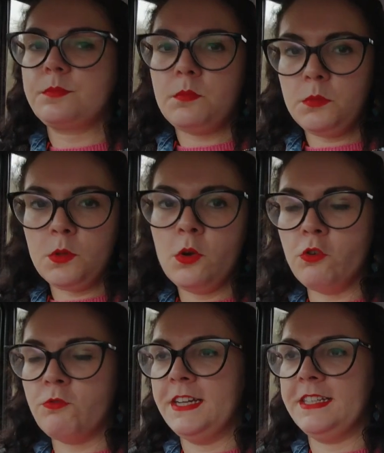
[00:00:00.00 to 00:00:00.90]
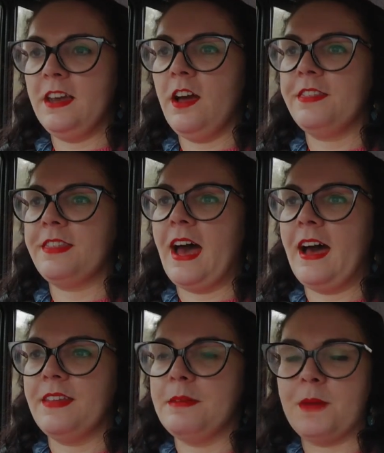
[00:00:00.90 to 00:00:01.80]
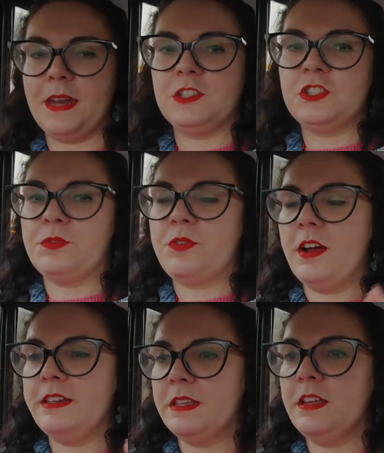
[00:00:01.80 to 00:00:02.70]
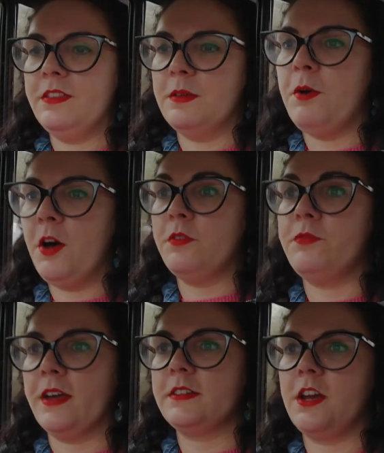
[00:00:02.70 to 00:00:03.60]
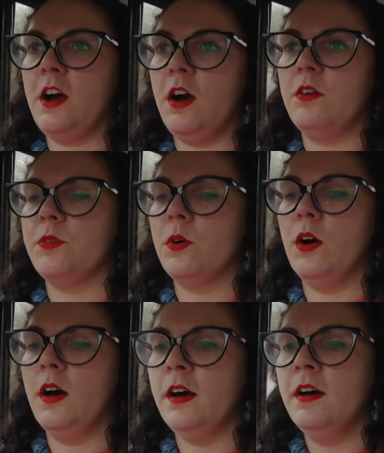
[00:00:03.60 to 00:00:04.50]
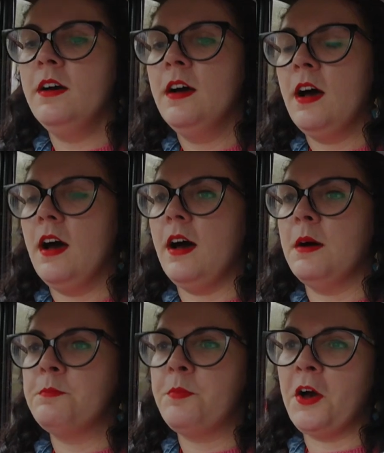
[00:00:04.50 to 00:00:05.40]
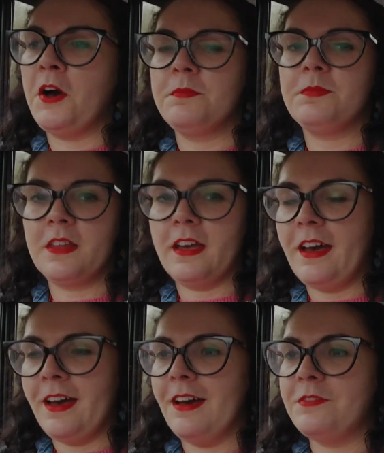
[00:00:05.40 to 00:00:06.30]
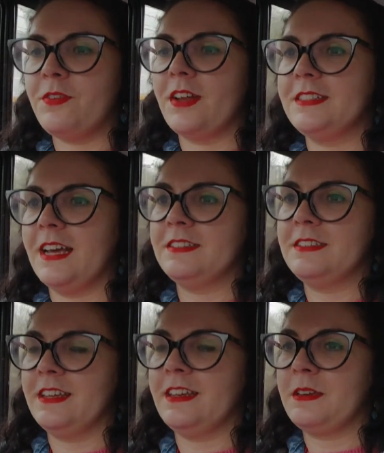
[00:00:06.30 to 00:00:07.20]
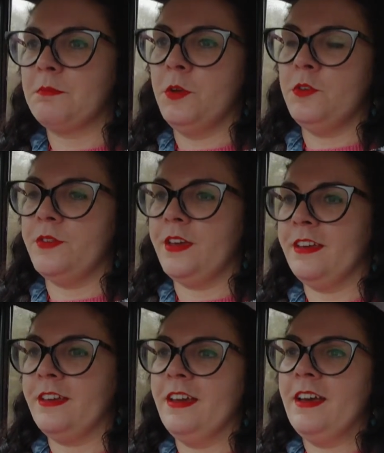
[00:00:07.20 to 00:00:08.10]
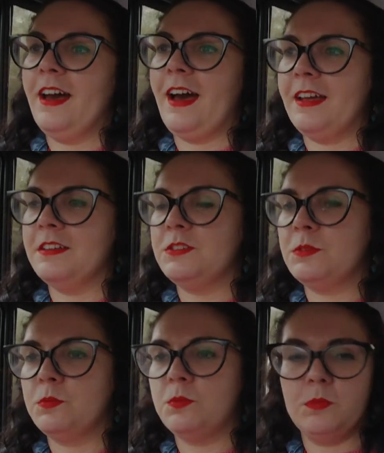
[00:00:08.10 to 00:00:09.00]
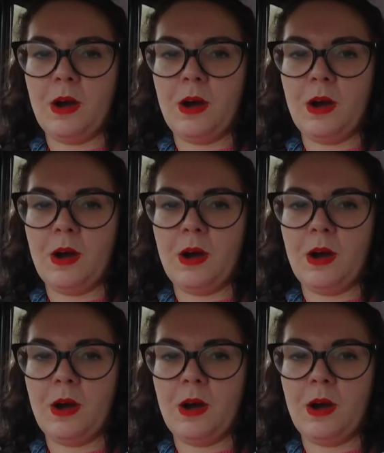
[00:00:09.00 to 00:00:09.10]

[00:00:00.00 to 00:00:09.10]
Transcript: already like that and they'd managed to find the perfect car for her. But a fantastic movie and well worth